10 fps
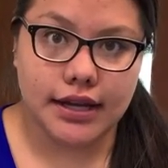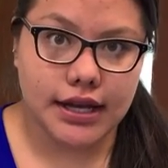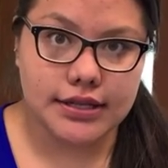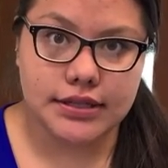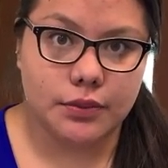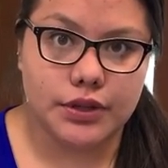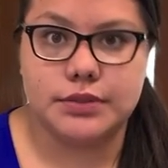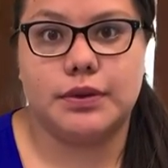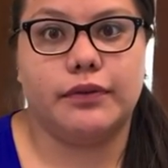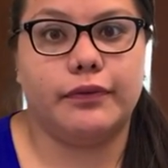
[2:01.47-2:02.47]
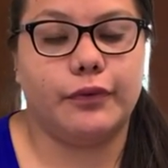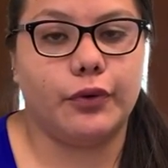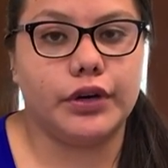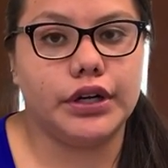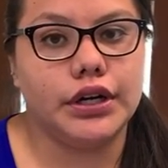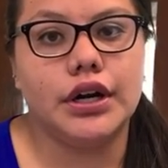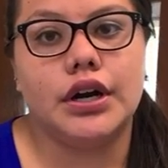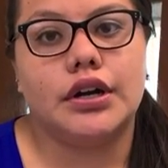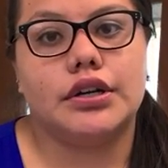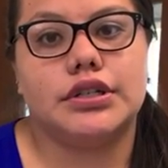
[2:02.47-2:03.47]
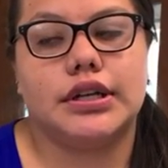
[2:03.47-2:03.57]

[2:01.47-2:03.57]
as it was before, or to